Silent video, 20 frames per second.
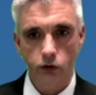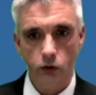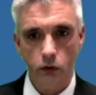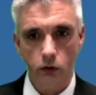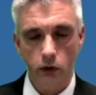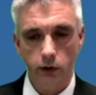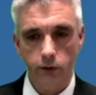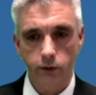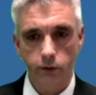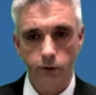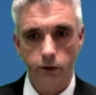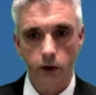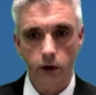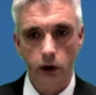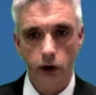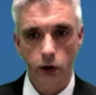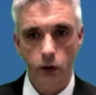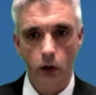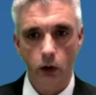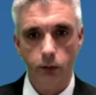or if
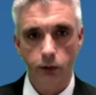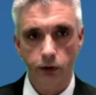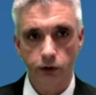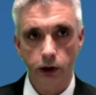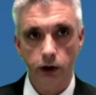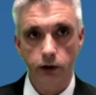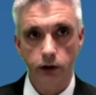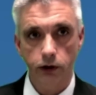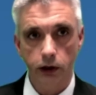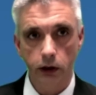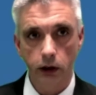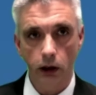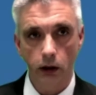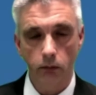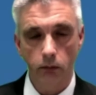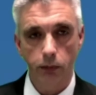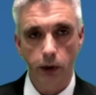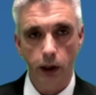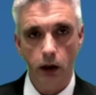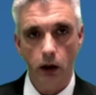you are presenting
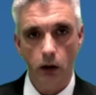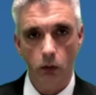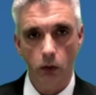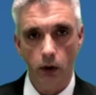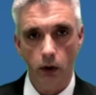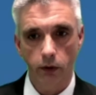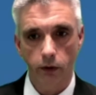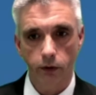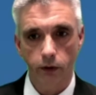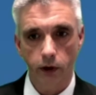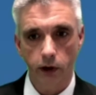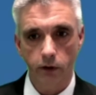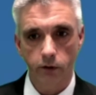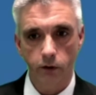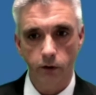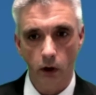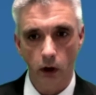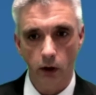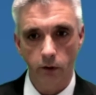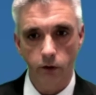BR
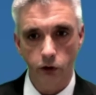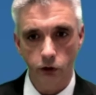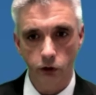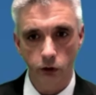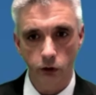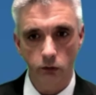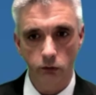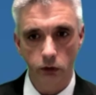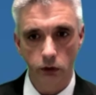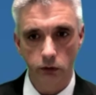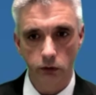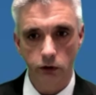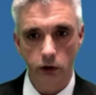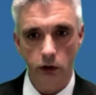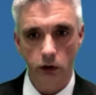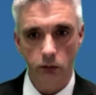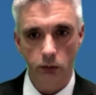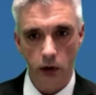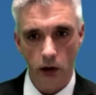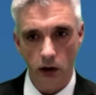135 as your route to
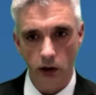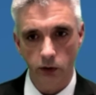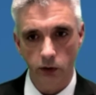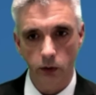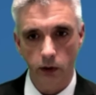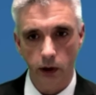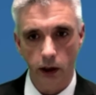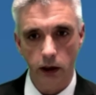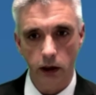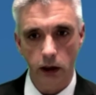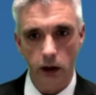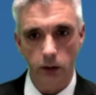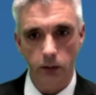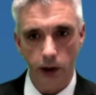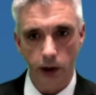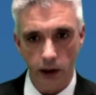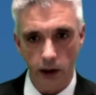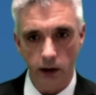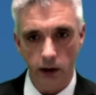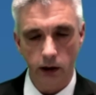compliance with ADB,
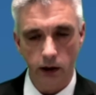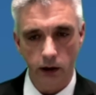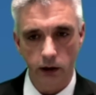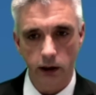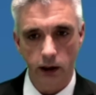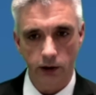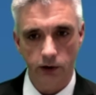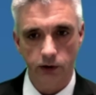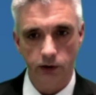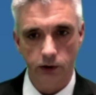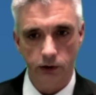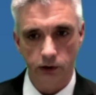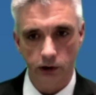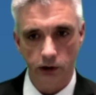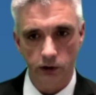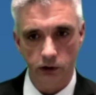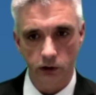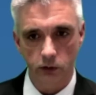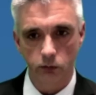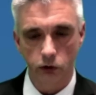then yes, the
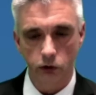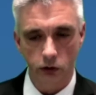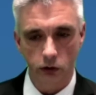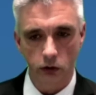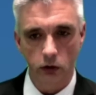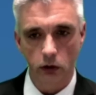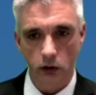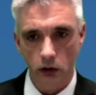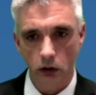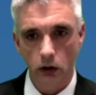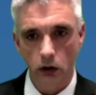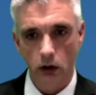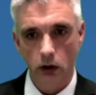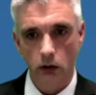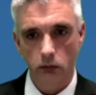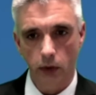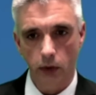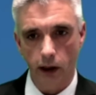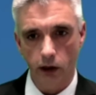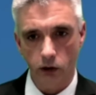system should
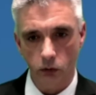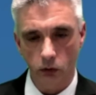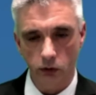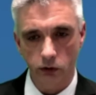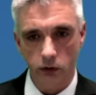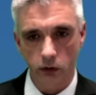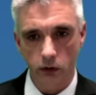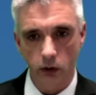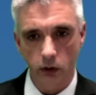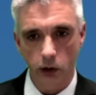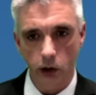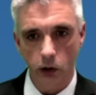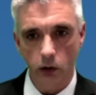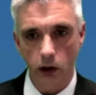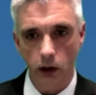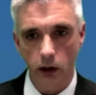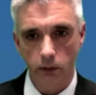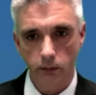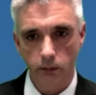match what's on the building.